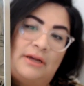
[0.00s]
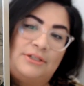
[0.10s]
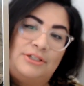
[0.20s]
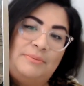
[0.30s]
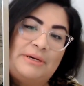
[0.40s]

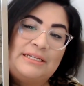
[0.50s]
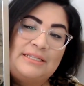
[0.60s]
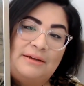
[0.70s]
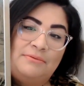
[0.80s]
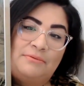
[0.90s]
Actually, because
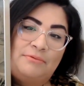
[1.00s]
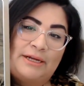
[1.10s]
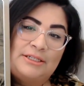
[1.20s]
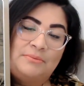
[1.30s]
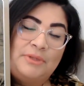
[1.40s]
I
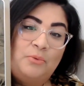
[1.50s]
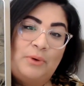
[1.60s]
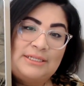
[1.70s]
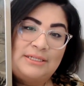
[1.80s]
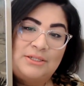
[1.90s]
randomly
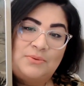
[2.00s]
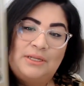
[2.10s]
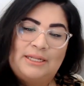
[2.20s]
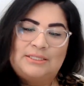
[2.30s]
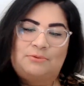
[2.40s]
went to this
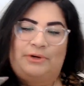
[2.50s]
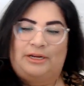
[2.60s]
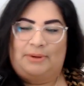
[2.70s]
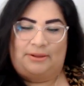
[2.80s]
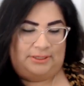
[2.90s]
one, let's
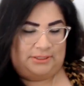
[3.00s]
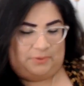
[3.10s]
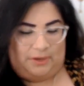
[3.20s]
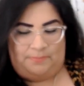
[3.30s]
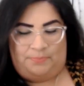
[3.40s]
read about this
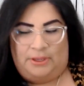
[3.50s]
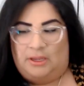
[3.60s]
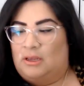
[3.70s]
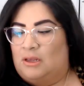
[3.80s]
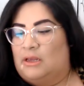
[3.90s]
one.
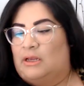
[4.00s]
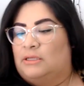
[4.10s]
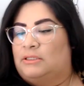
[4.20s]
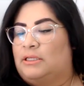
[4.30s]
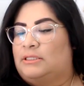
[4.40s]

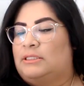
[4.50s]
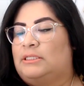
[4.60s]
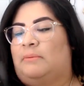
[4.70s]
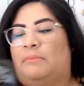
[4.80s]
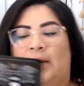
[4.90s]
So this is
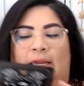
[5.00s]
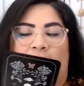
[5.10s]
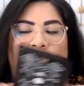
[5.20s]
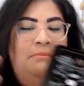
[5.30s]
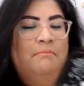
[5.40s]

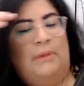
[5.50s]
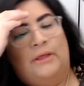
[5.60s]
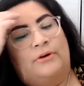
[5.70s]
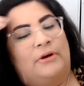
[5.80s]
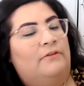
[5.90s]
Yemaya,
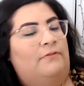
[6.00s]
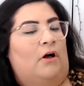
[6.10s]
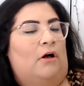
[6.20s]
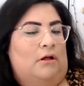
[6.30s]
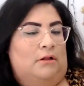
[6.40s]
mother of
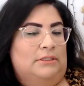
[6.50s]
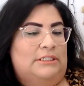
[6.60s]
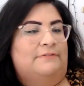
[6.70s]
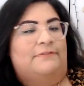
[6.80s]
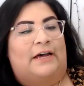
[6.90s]
all,
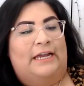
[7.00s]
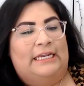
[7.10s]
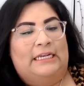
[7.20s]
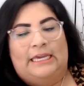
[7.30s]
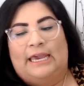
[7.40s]

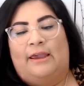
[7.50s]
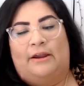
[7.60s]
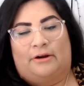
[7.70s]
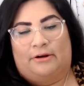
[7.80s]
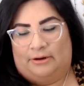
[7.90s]
divine
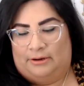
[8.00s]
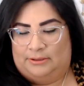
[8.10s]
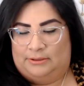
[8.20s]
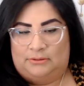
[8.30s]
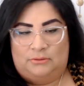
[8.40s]
care,
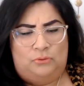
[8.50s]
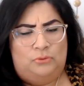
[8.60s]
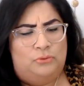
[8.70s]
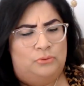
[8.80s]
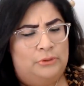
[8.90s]

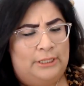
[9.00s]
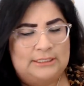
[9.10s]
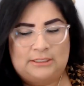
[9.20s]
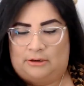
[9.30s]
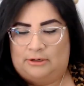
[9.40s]
Ooh,
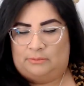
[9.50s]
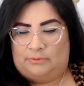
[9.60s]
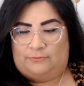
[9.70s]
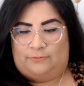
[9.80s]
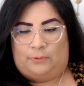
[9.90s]
that's card
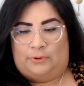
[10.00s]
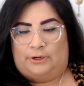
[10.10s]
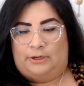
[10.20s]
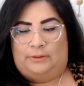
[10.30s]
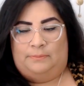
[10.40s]
number
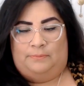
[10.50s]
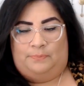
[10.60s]
four.